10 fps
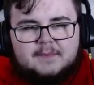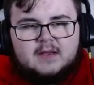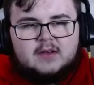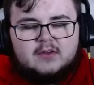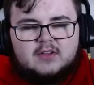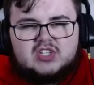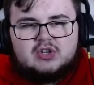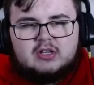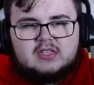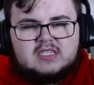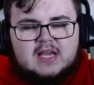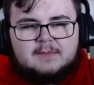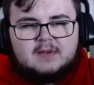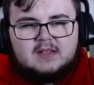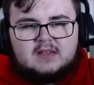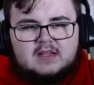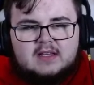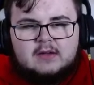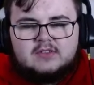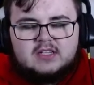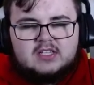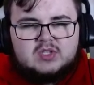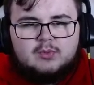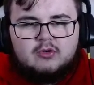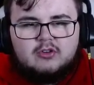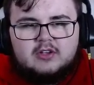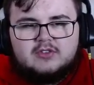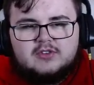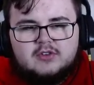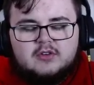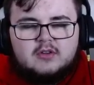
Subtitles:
You know, can Strength Sap, can, you know, it's a good Spore user.